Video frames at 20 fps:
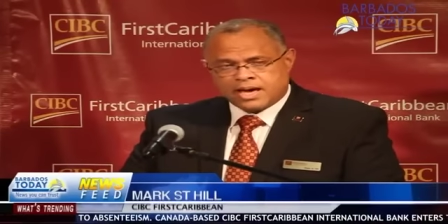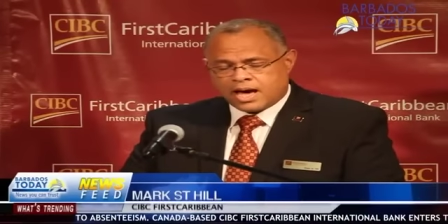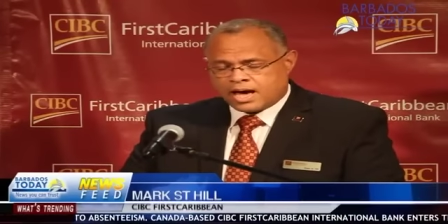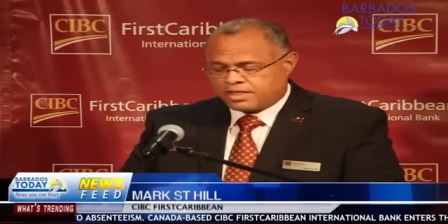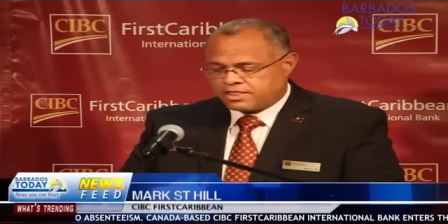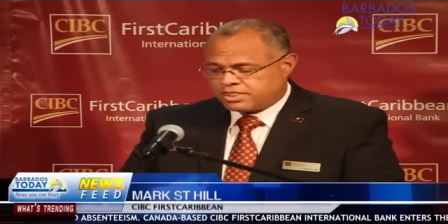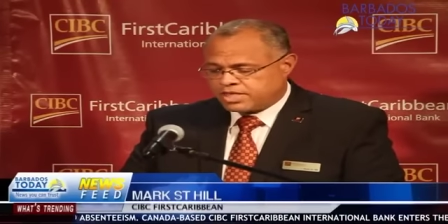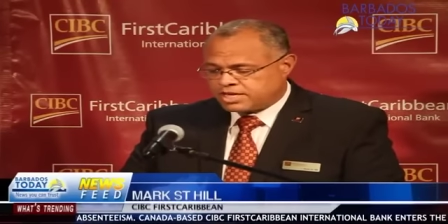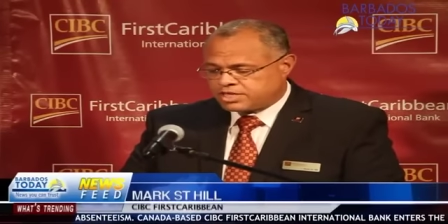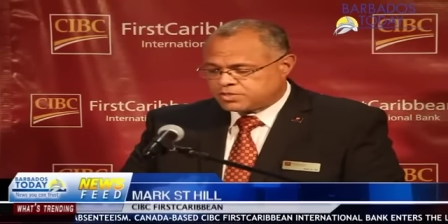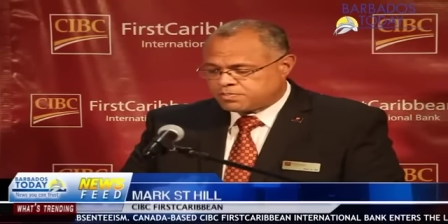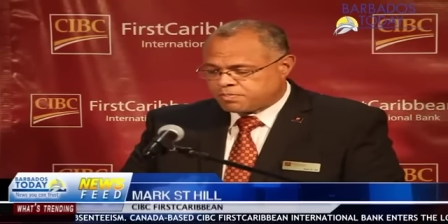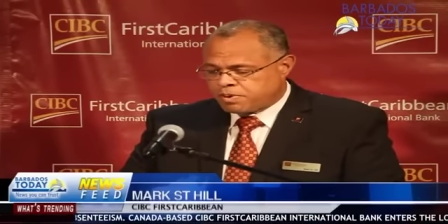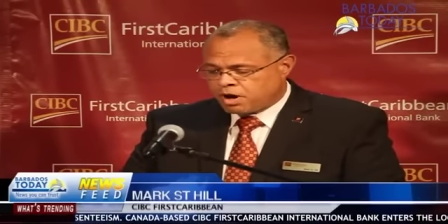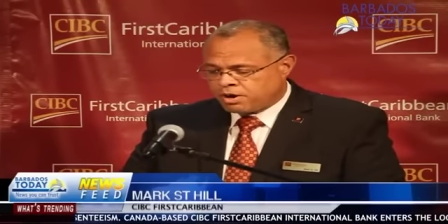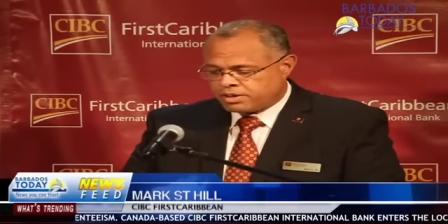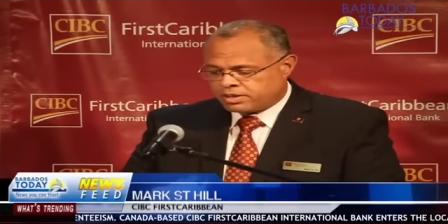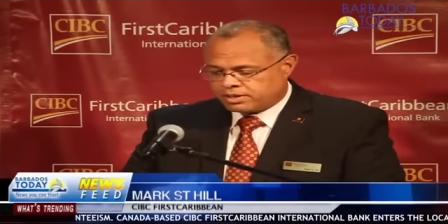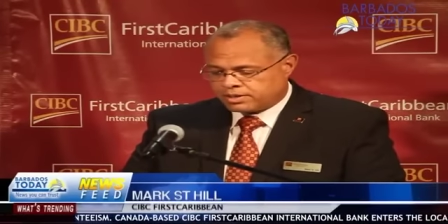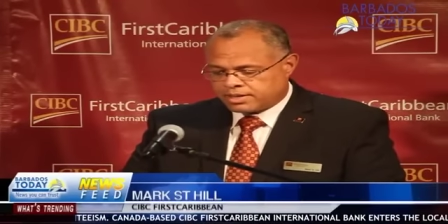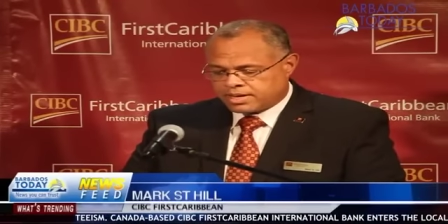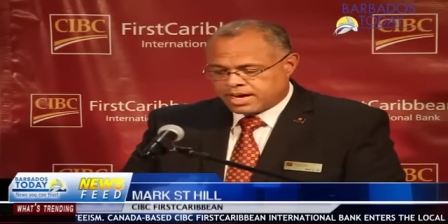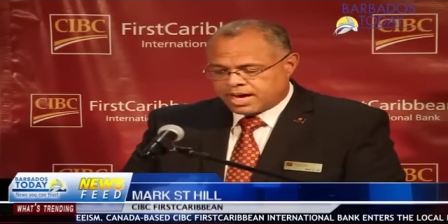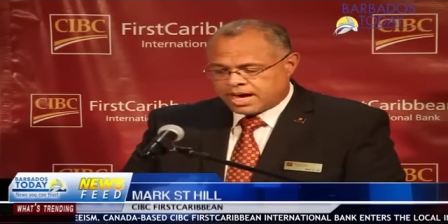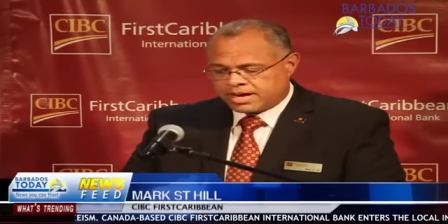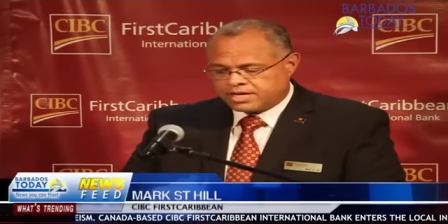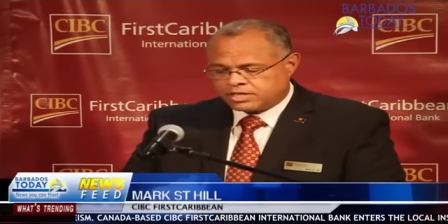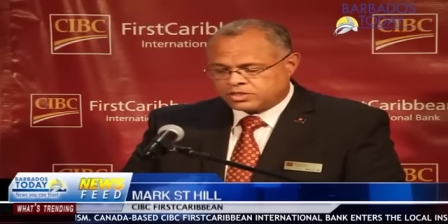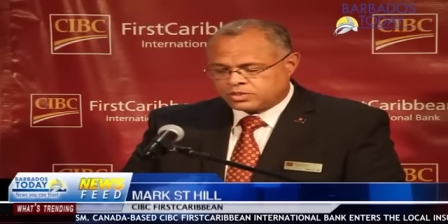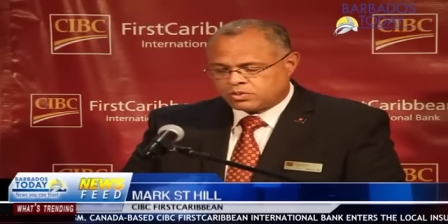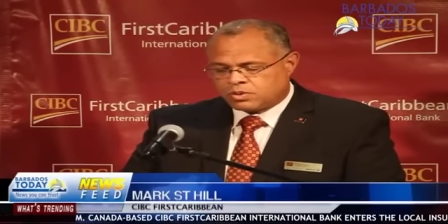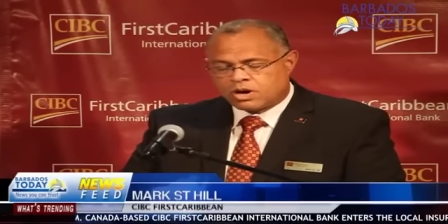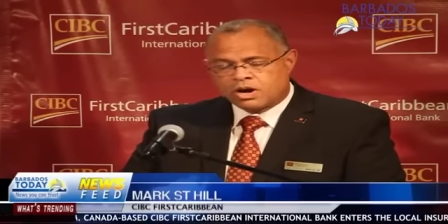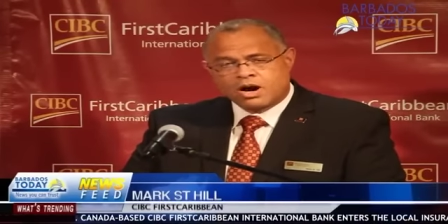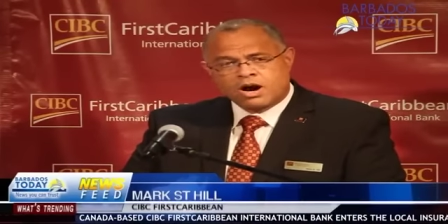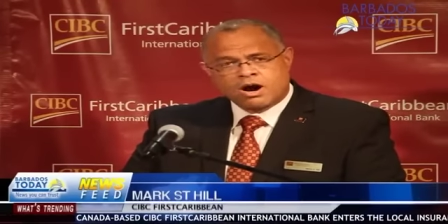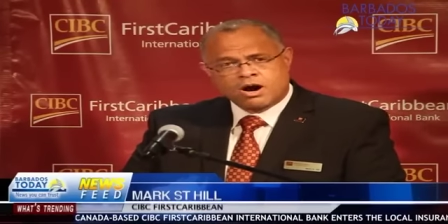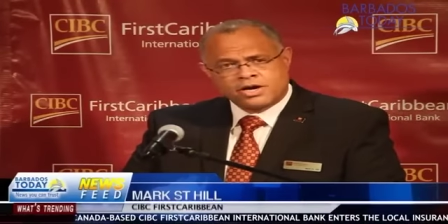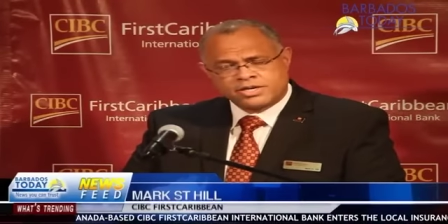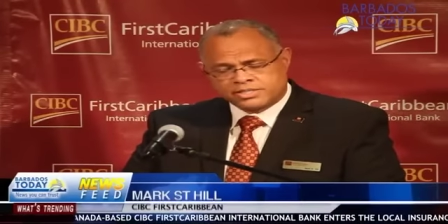and this product added to
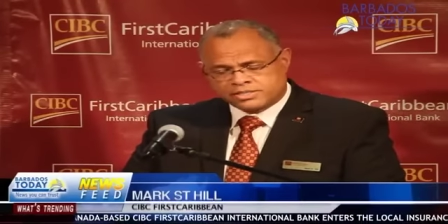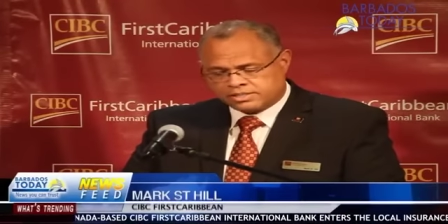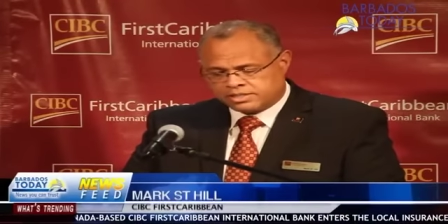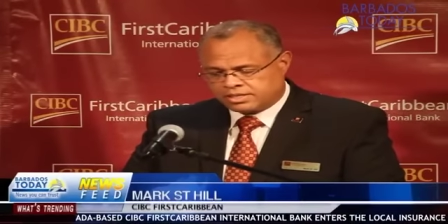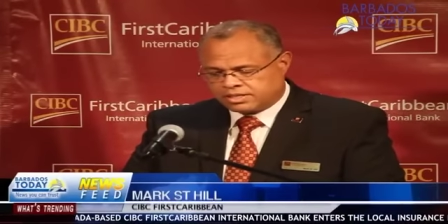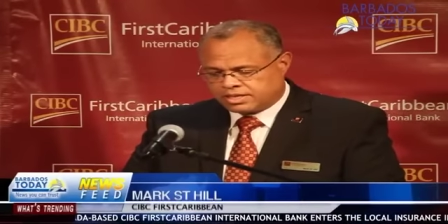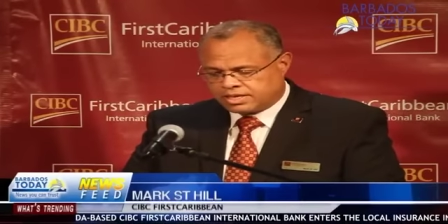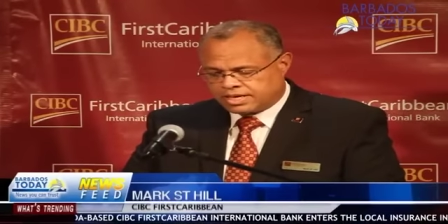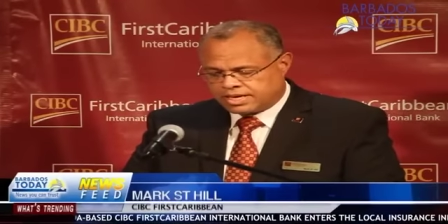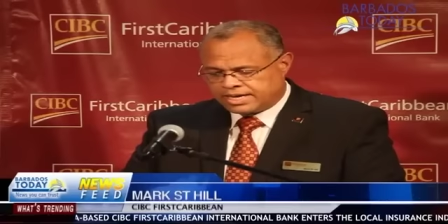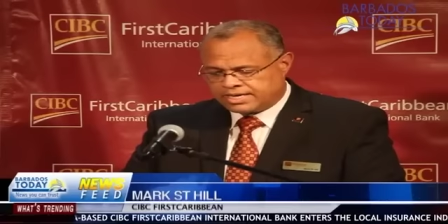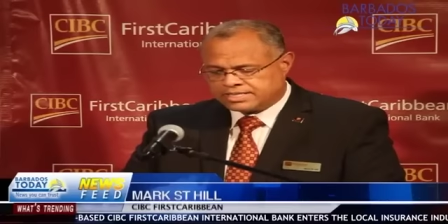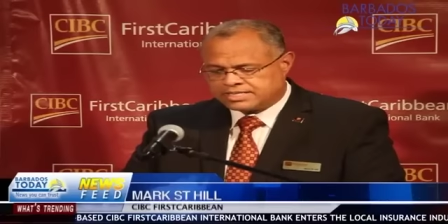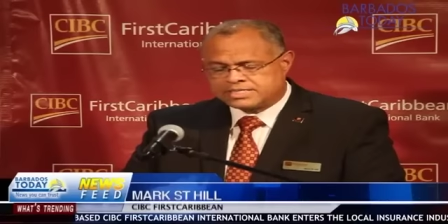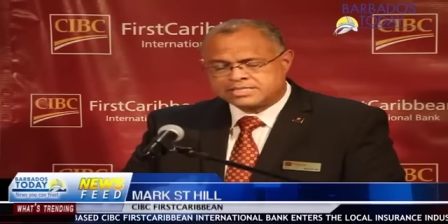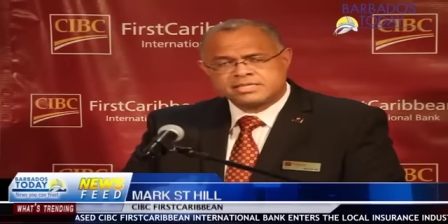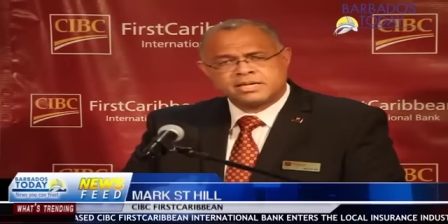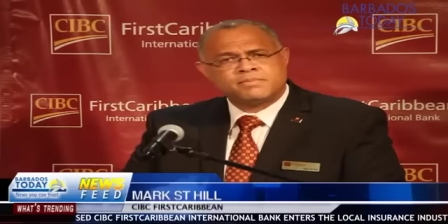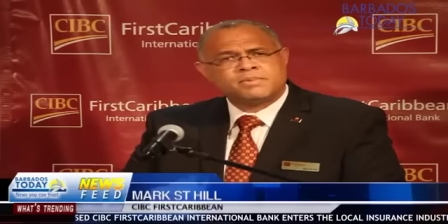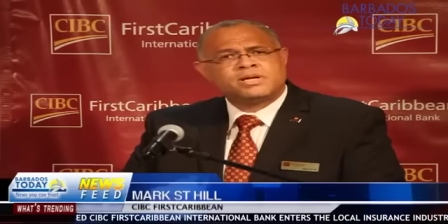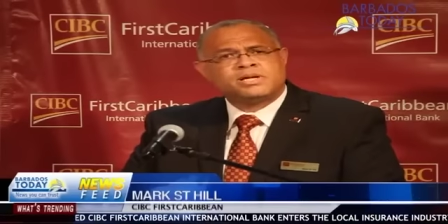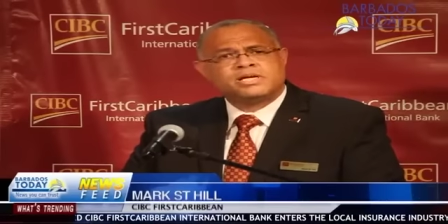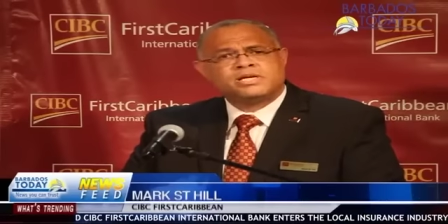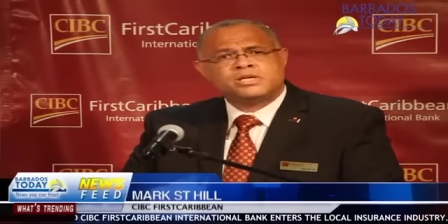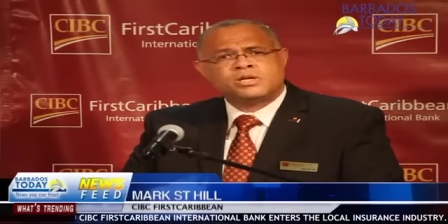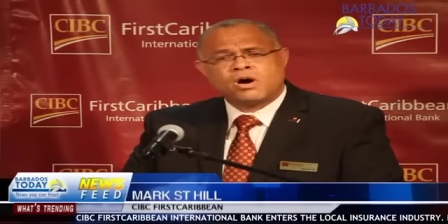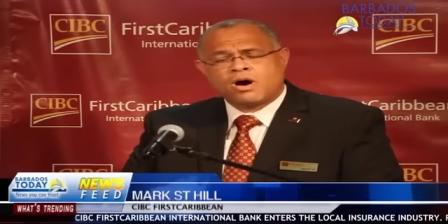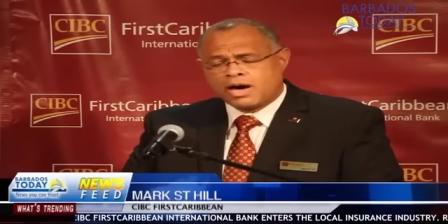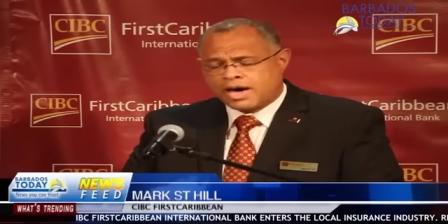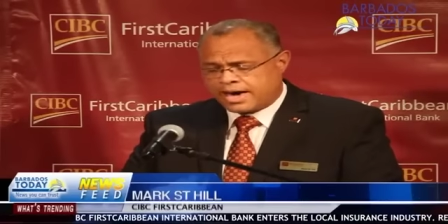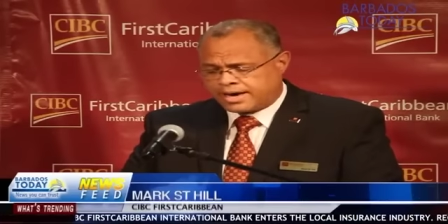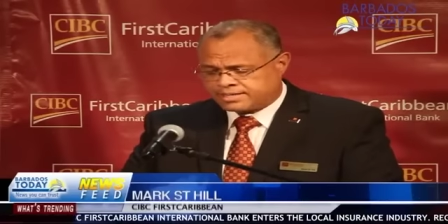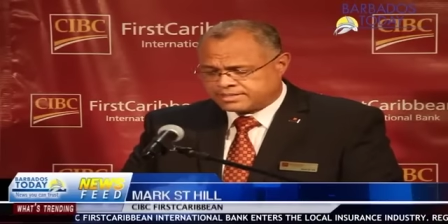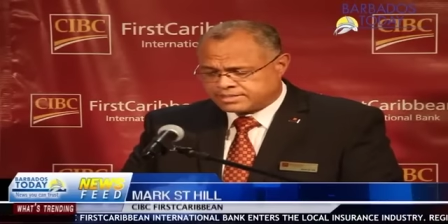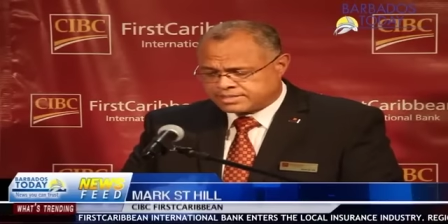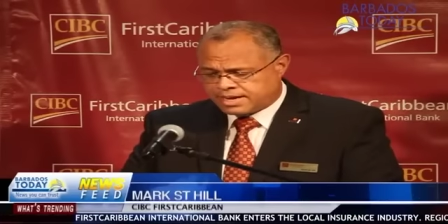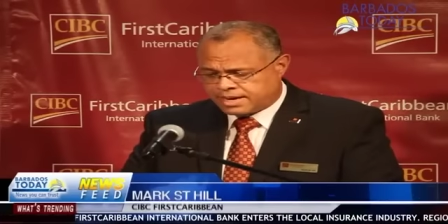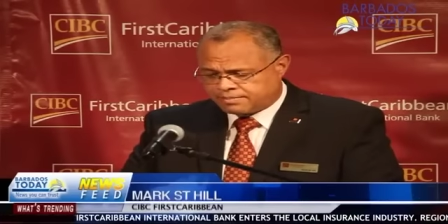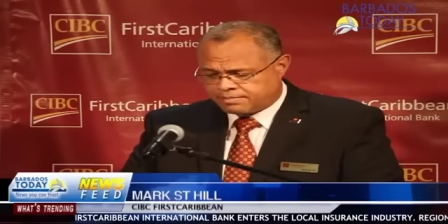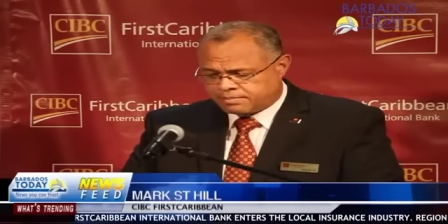our arsenal is similarly not
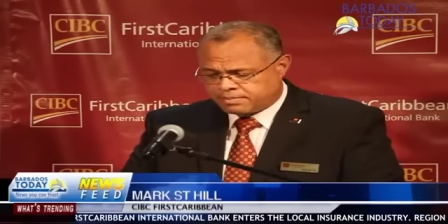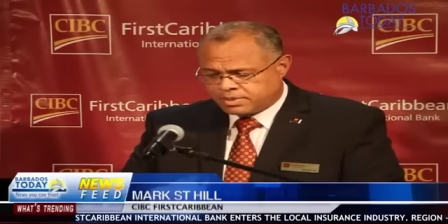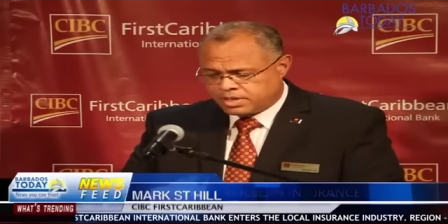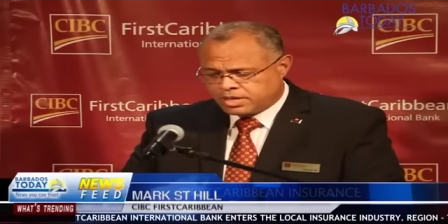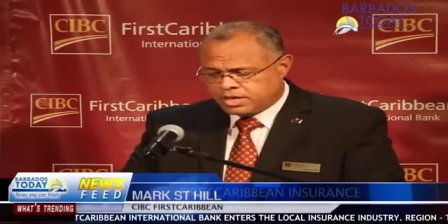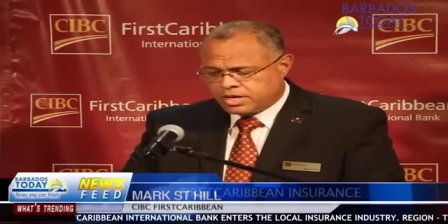exempt